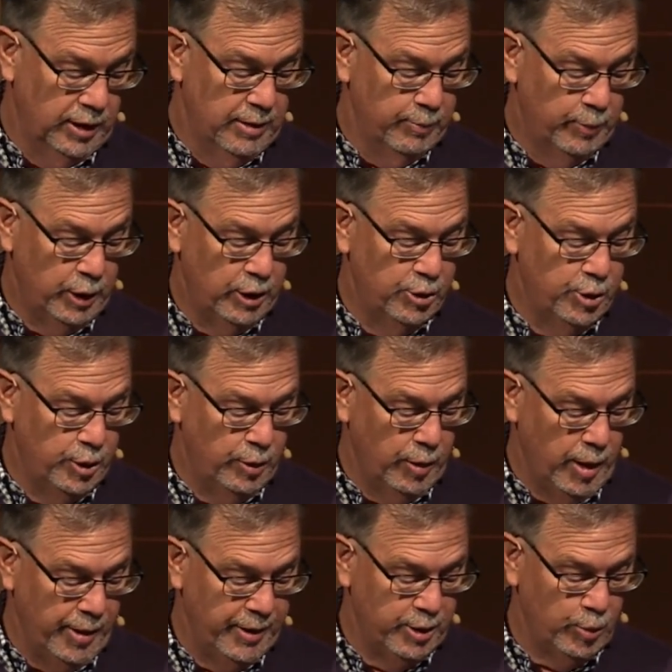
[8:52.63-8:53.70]
Because you
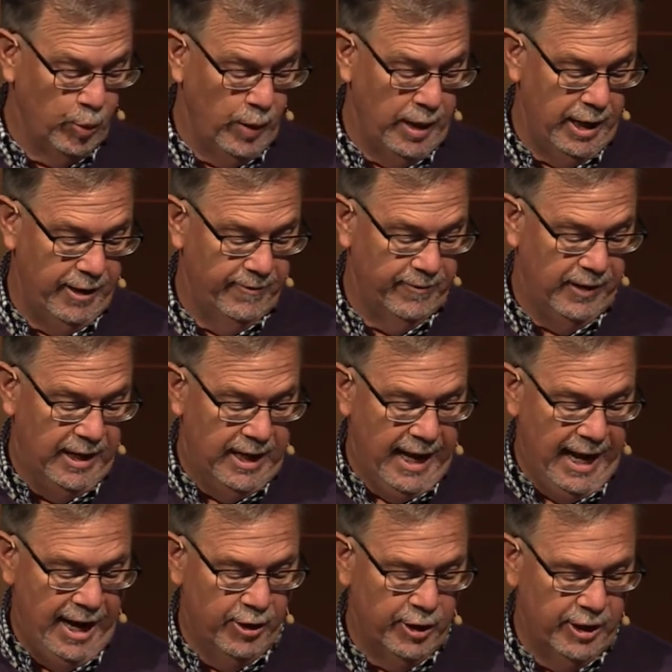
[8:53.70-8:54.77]
are his wife.
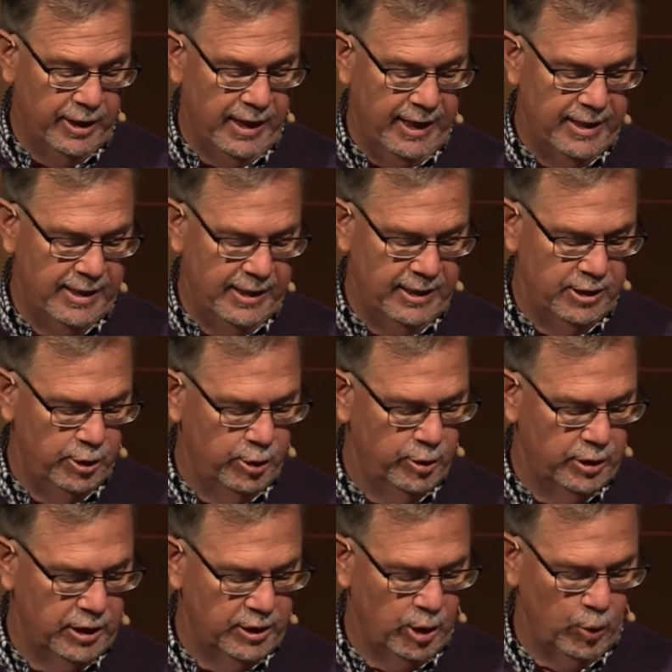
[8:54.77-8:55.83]
How could I then do
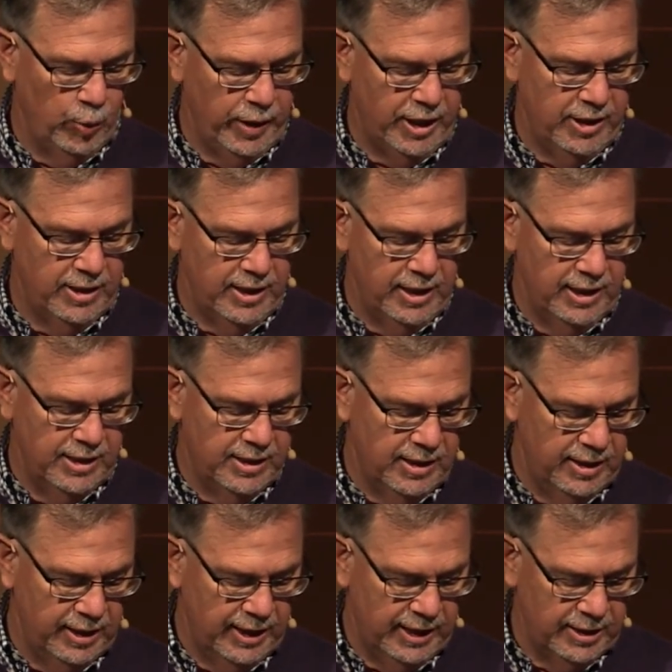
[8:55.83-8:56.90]
such a wicked thing and
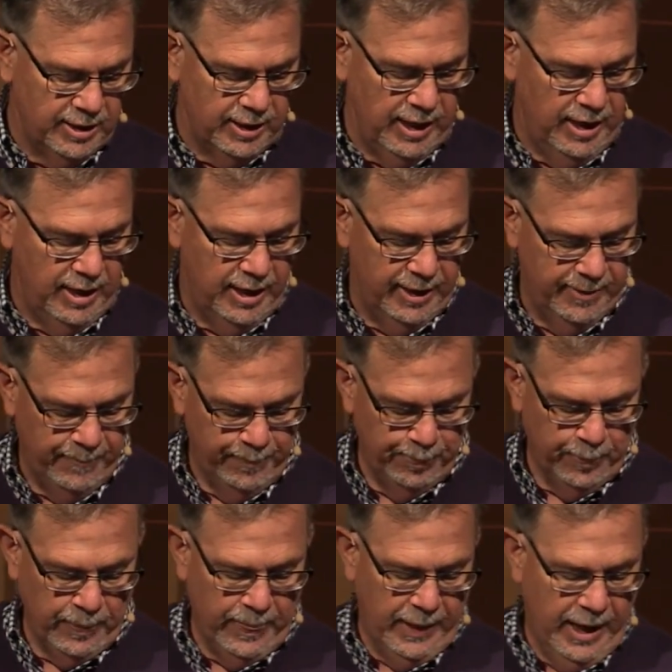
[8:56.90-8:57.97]
sin against God?
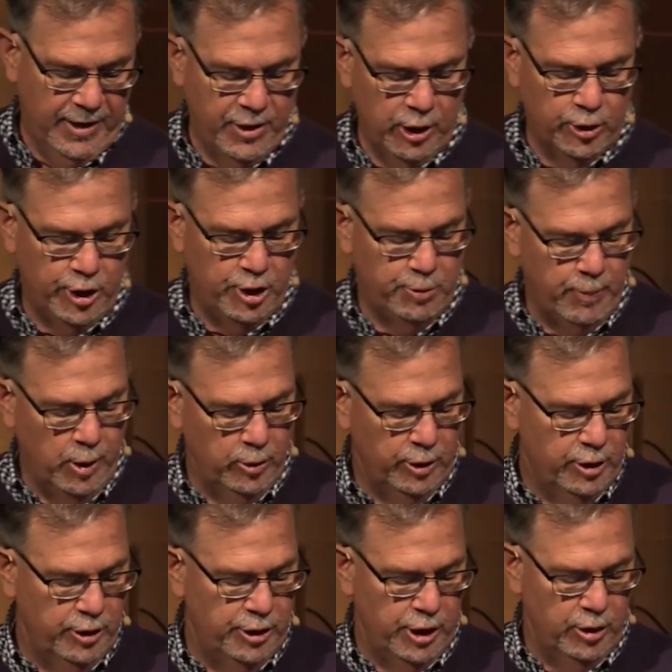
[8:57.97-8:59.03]
And though she spoke
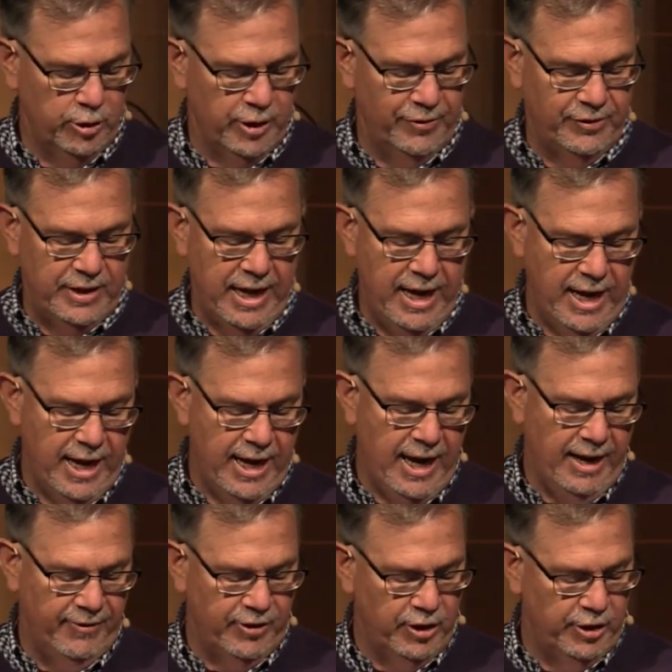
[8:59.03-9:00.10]
to Joseph day
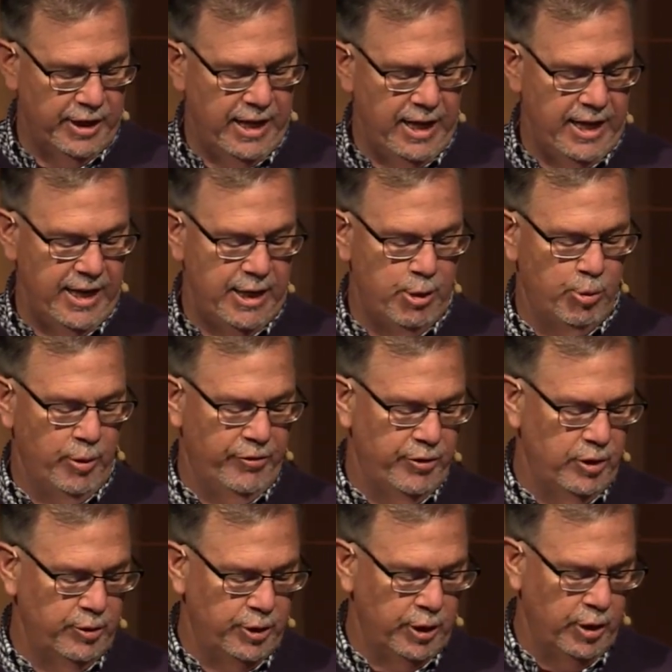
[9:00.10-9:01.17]
after day, he
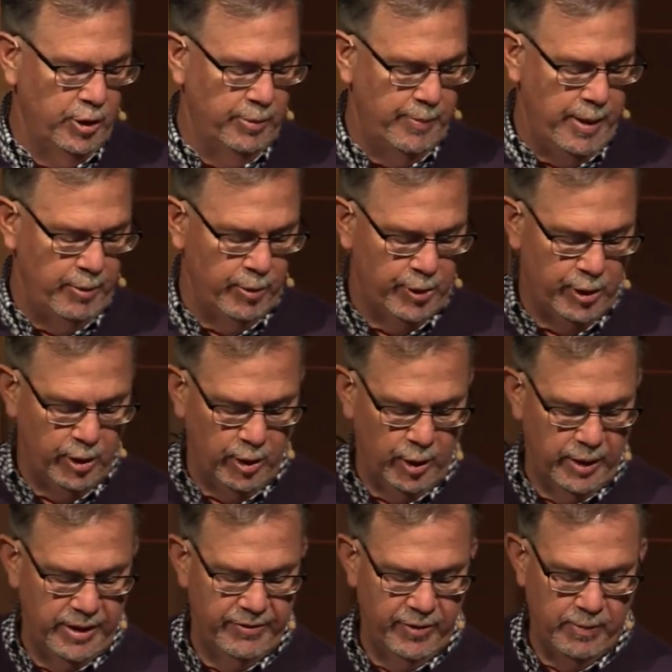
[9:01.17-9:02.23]
refused to go to bed with her or
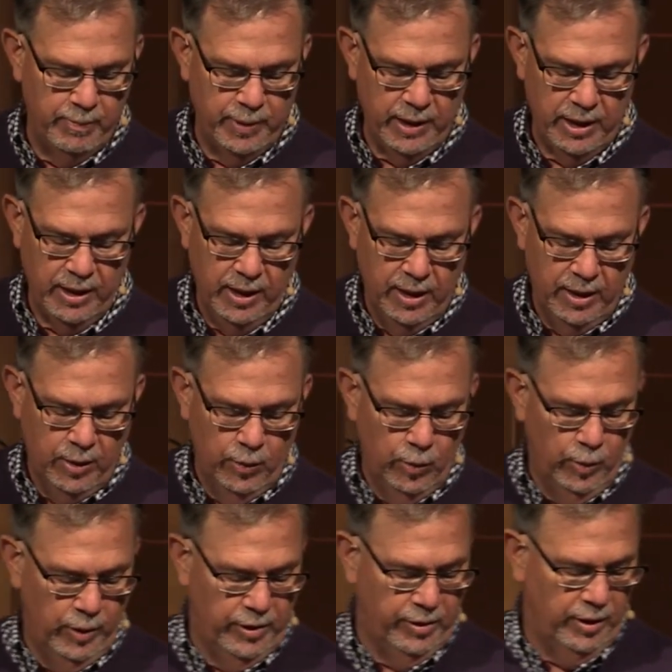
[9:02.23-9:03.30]
even be
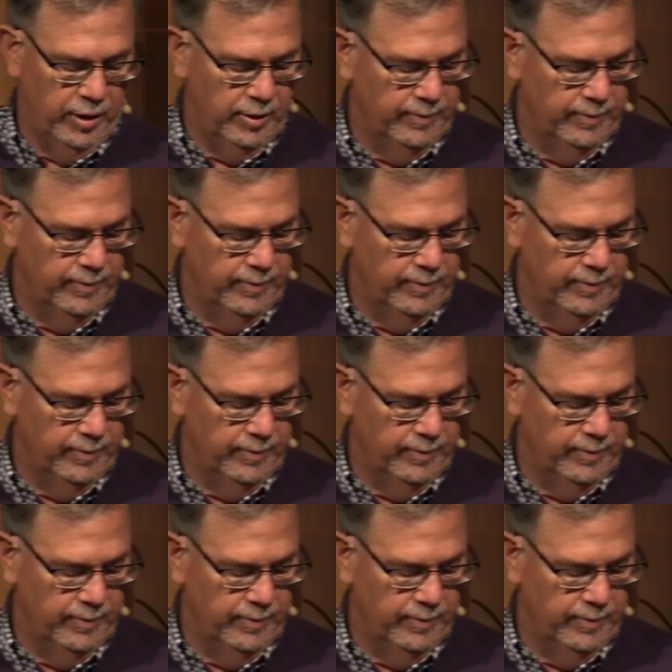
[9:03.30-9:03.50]
with her.